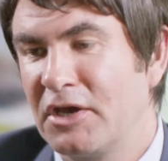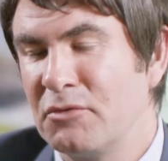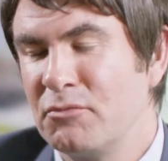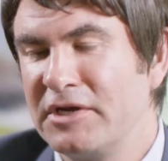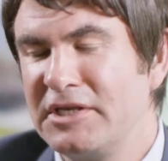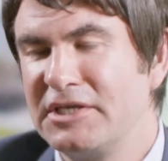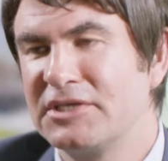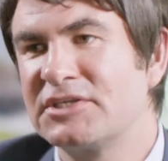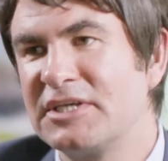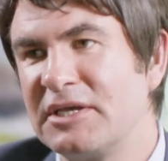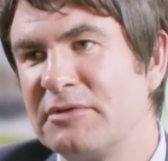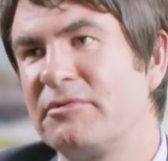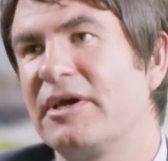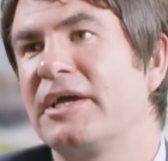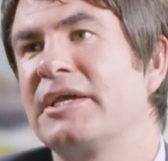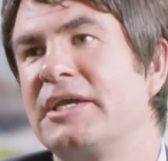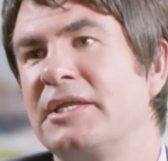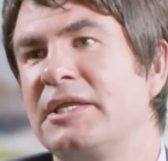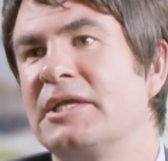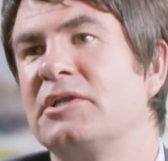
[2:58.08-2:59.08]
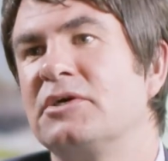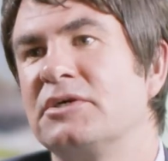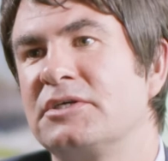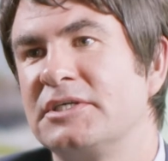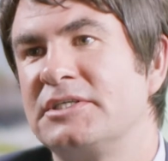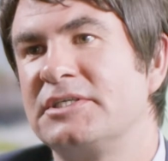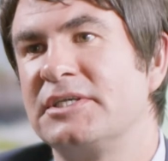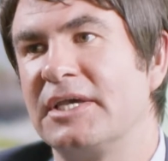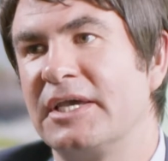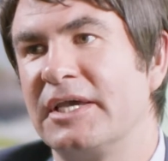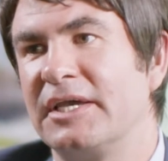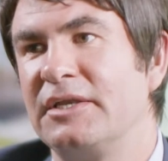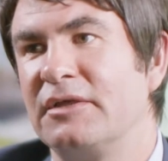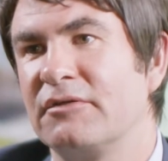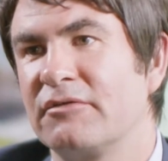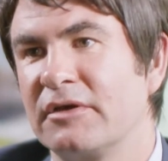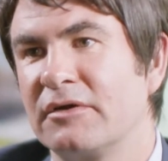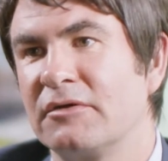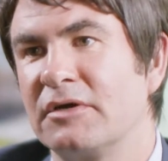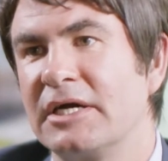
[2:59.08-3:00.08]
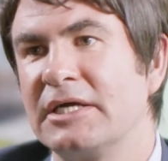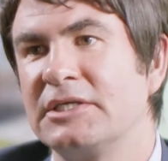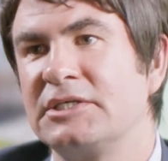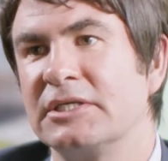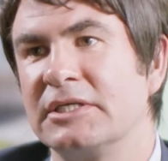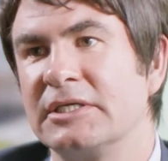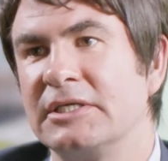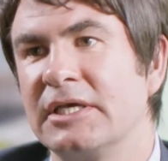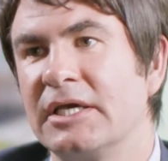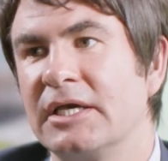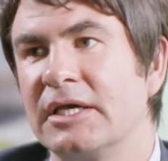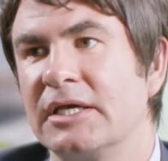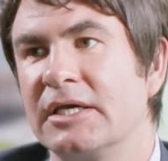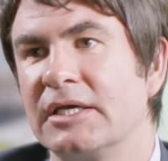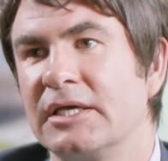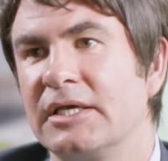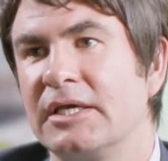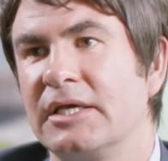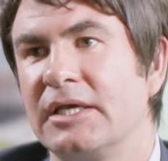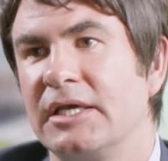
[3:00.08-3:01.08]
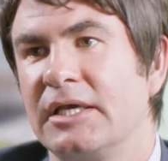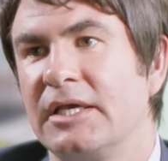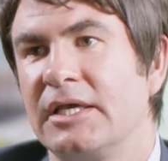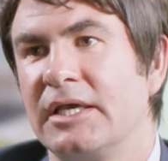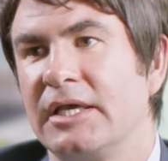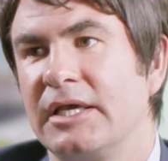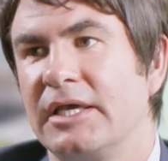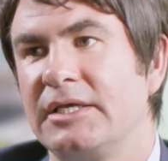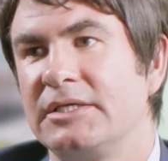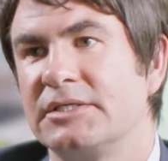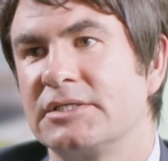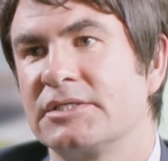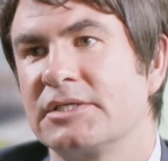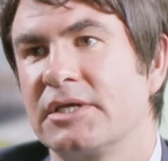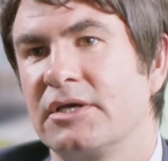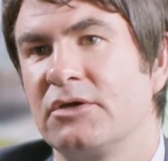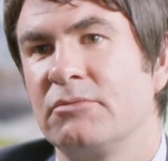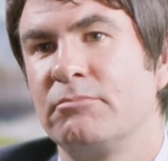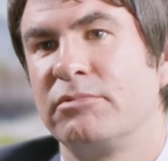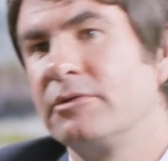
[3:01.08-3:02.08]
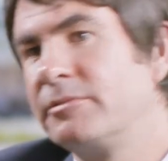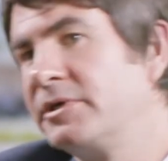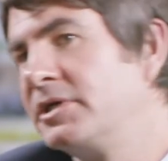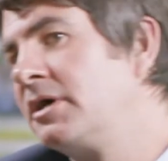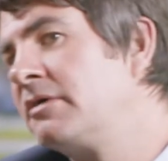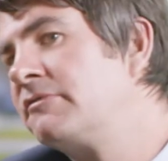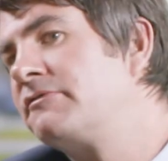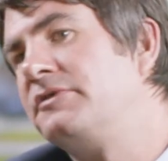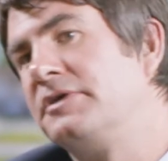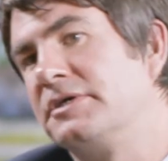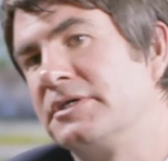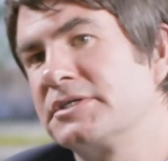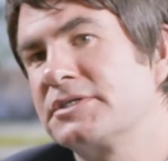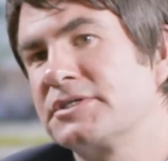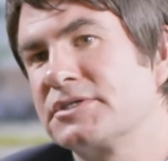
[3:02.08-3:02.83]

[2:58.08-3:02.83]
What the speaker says: And when you sit back and you look at it and you think, well, actually, yeah, it's so blooming obvious